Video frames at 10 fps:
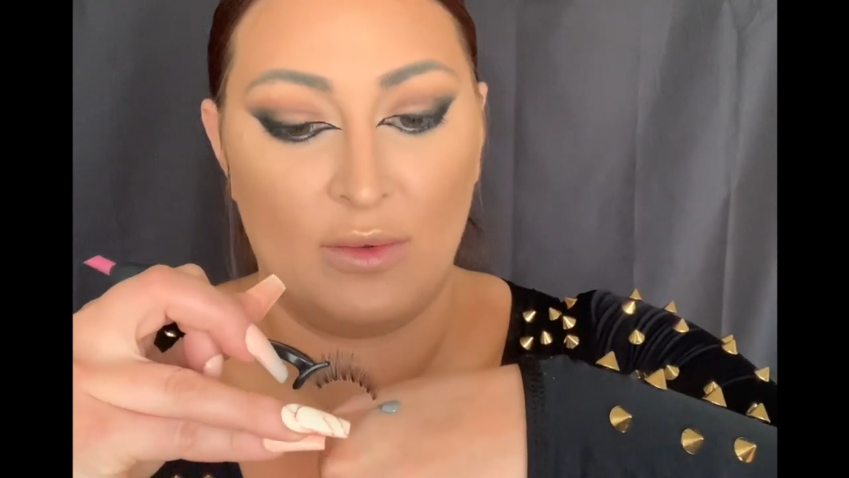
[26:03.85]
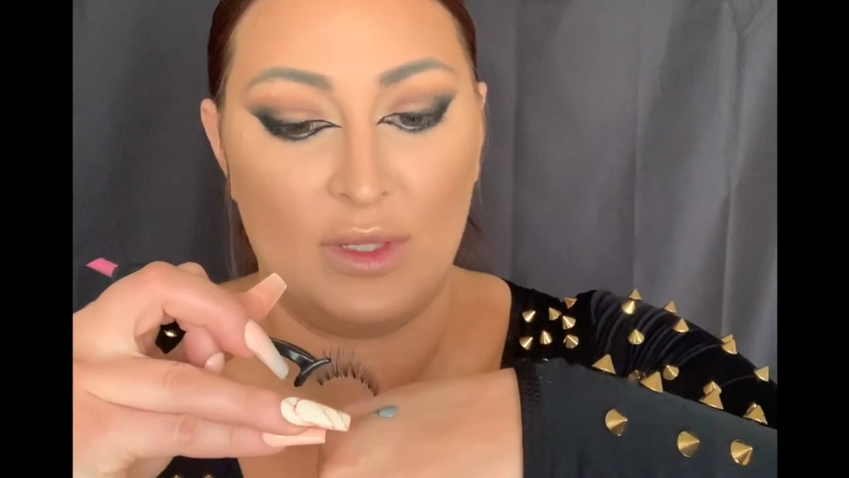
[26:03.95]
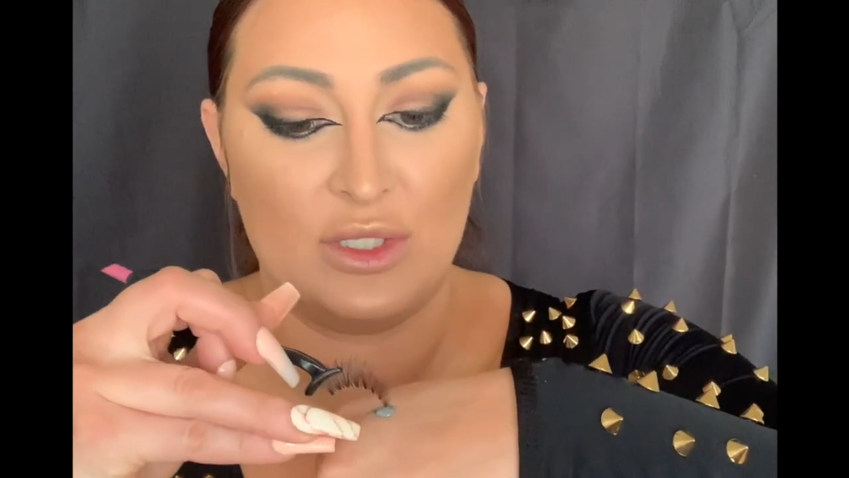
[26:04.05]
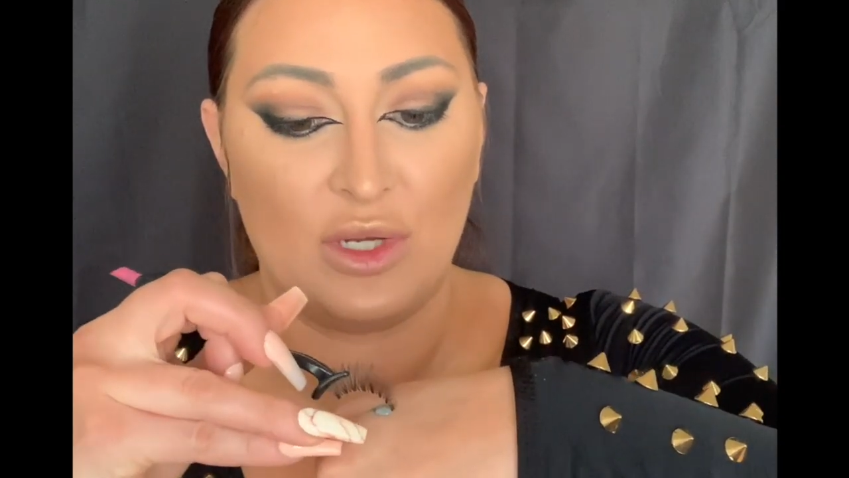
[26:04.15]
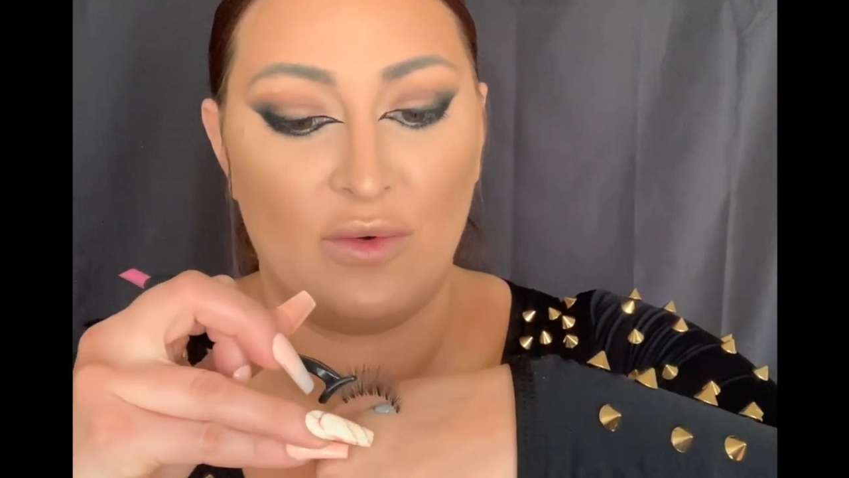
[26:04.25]

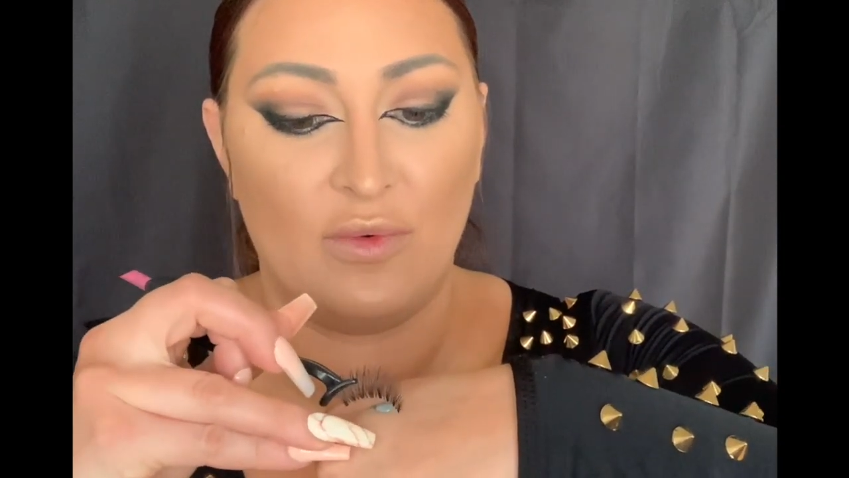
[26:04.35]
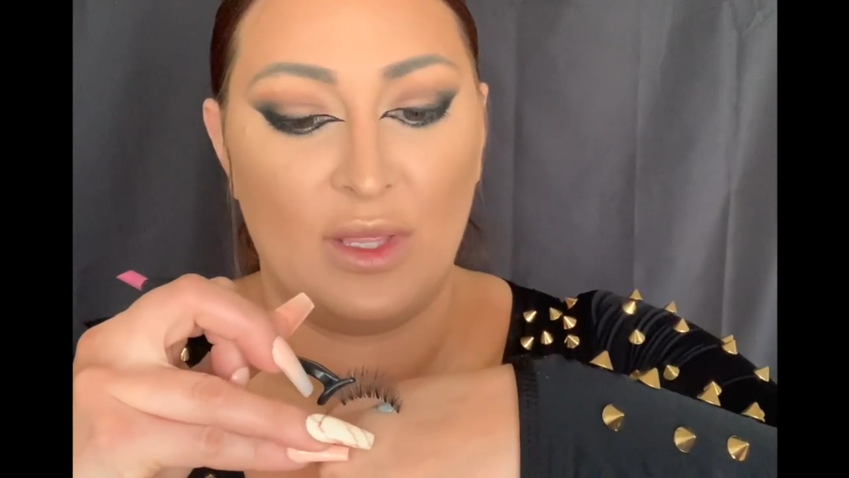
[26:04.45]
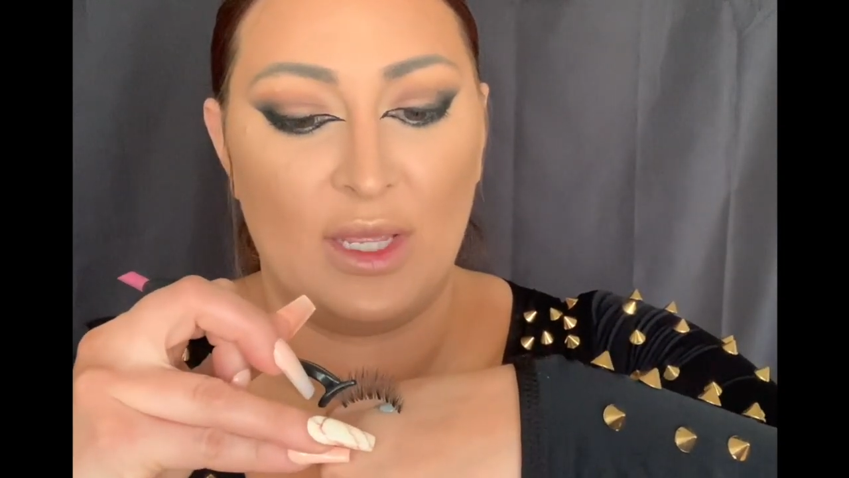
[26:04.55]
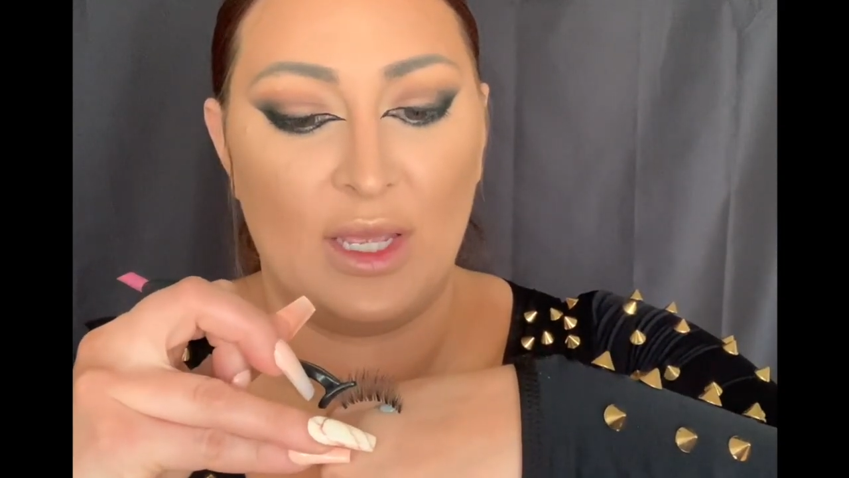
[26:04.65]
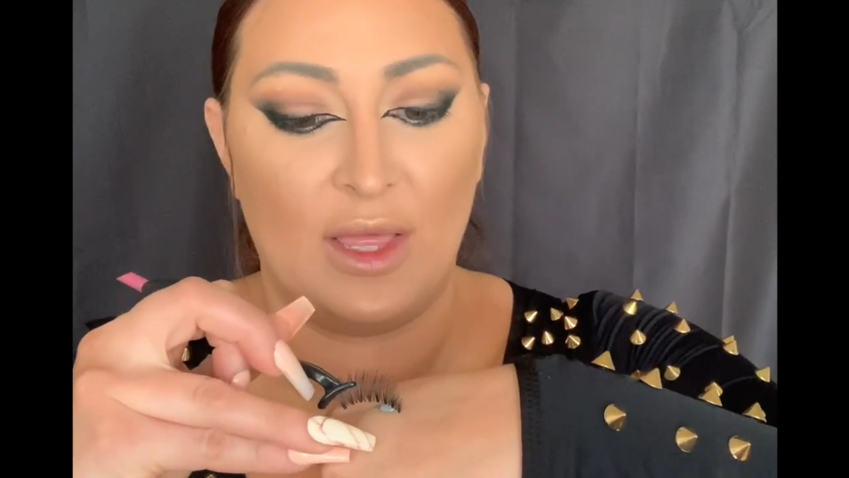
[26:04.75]
These are
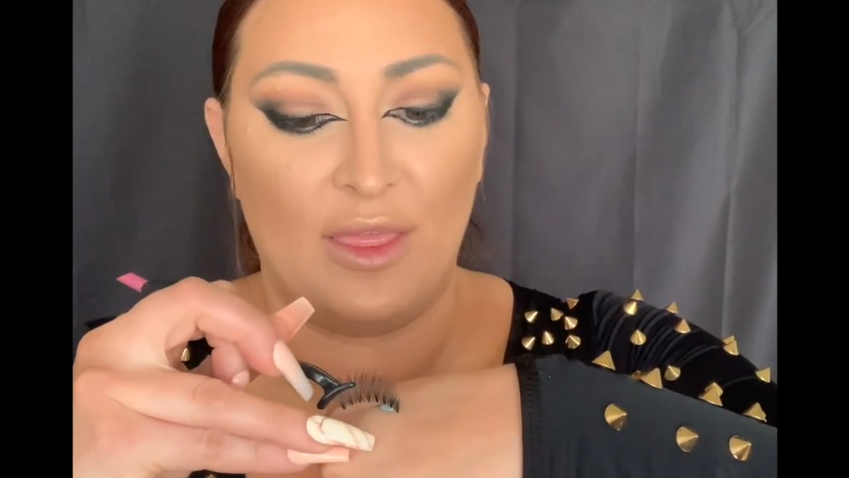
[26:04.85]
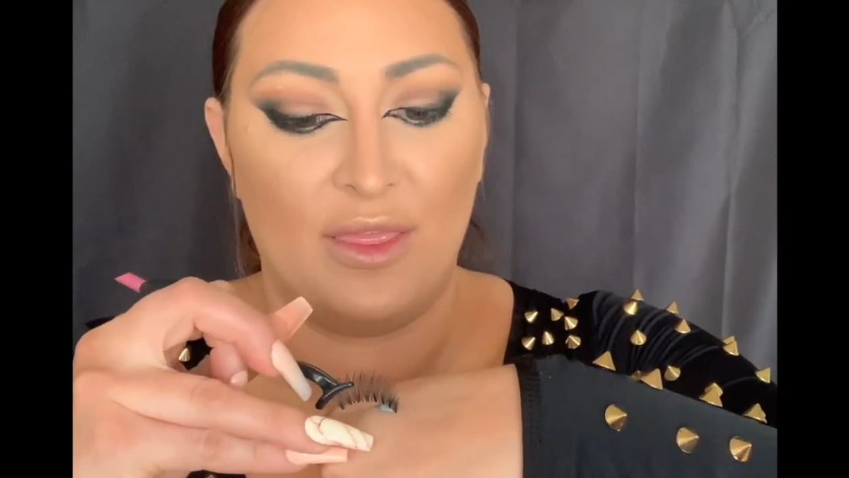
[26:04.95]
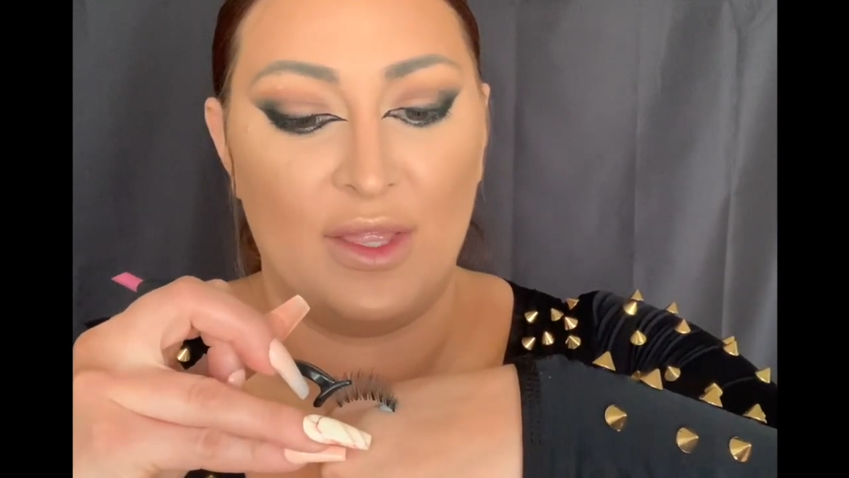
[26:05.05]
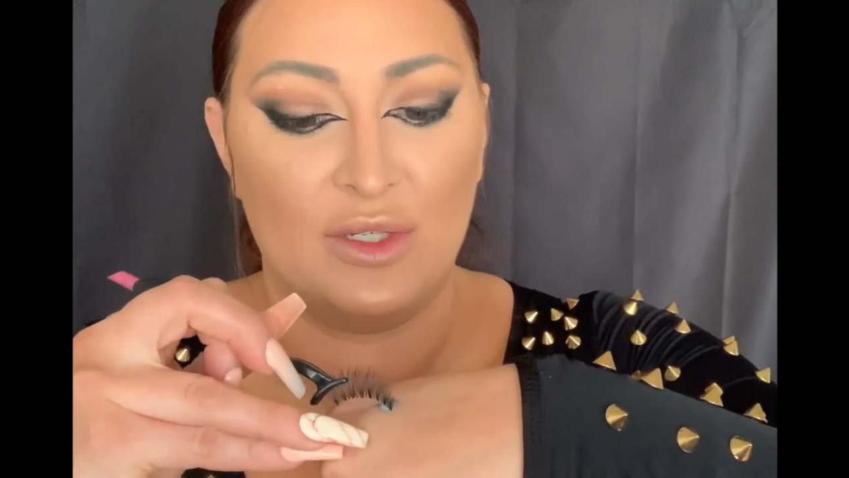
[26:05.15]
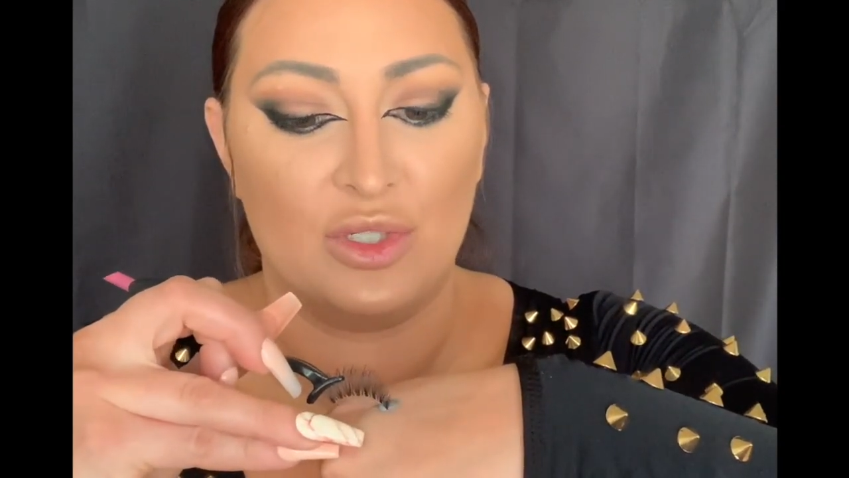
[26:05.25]
really a
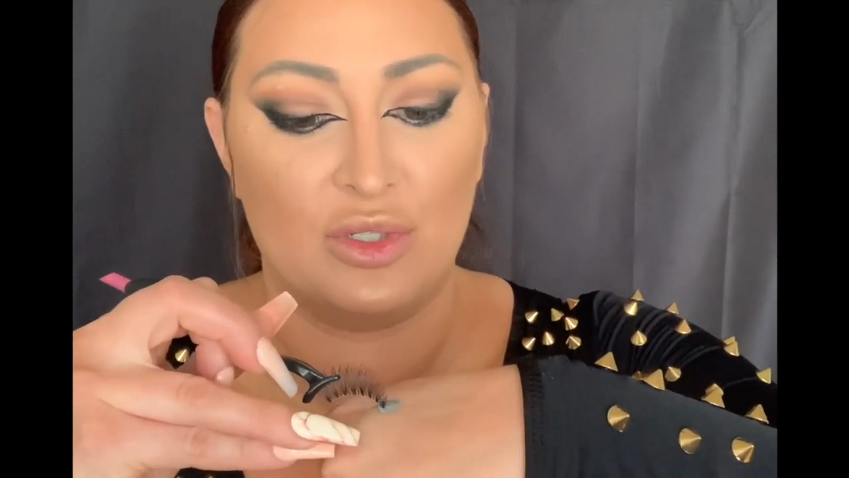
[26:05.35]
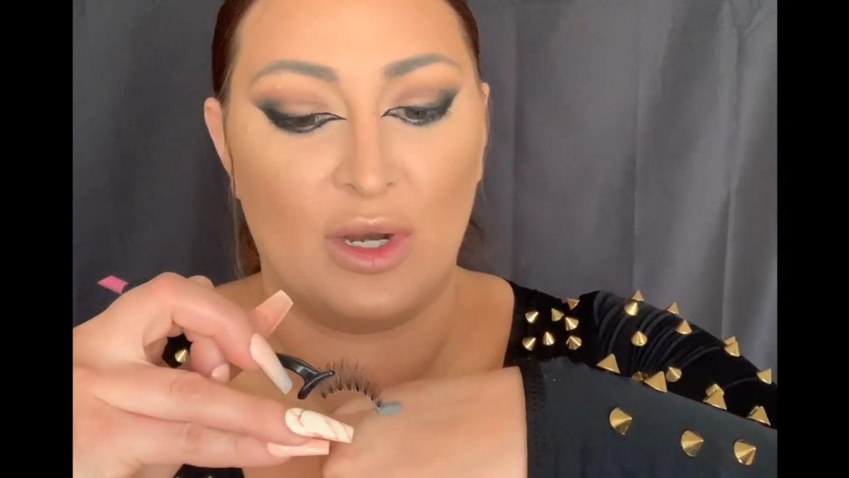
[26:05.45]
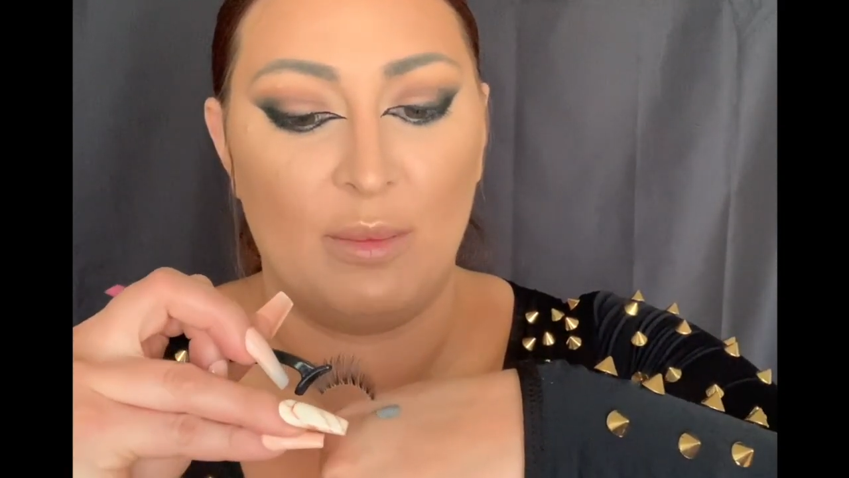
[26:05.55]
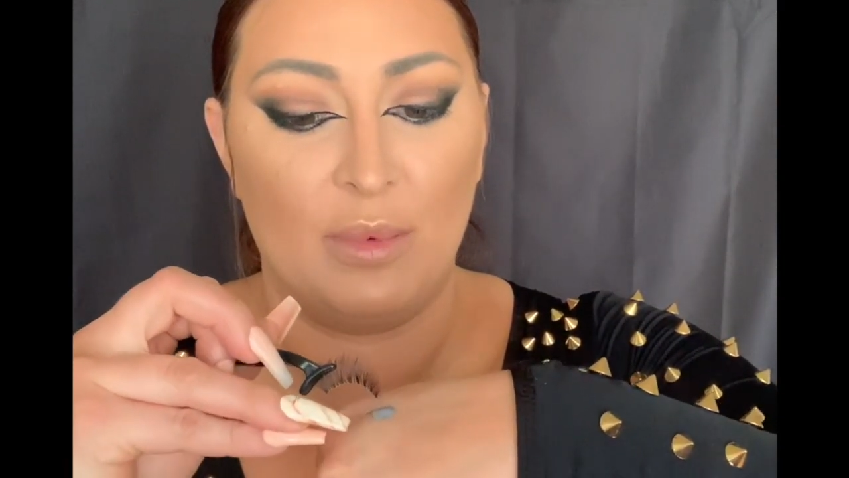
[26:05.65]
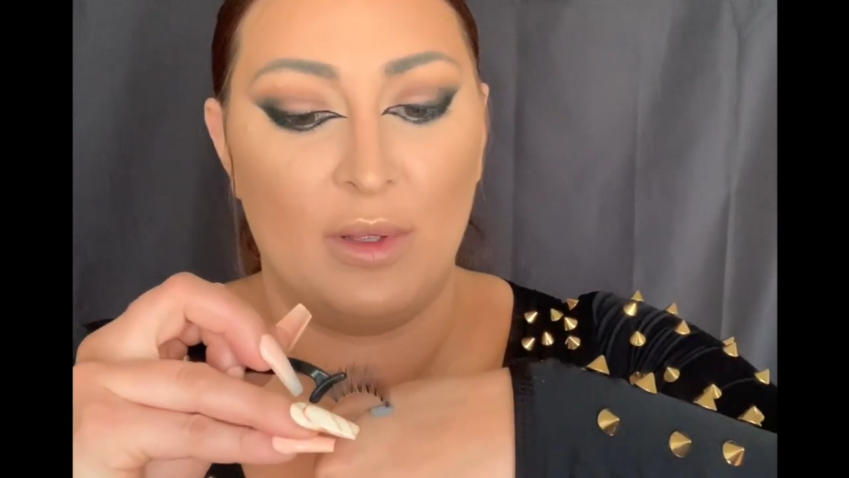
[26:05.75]
thin
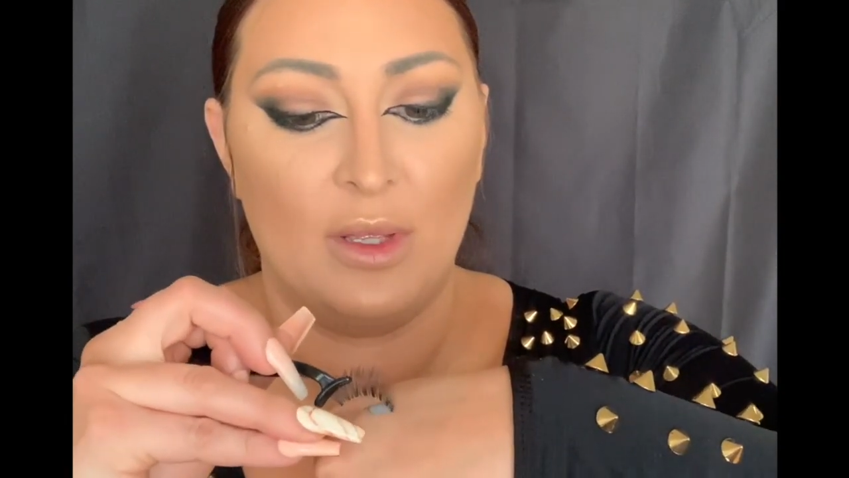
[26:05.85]
strip,